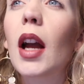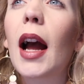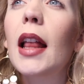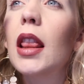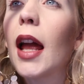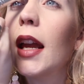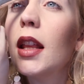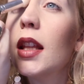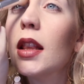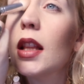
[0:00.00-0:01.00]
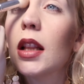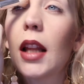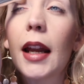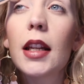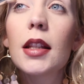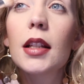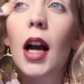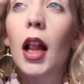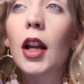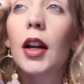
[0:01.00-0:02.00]
I like that the lightest
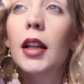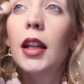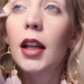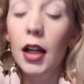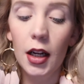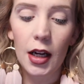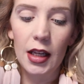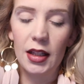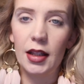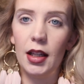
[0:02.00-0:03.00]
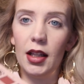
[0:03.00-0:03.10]
color in here is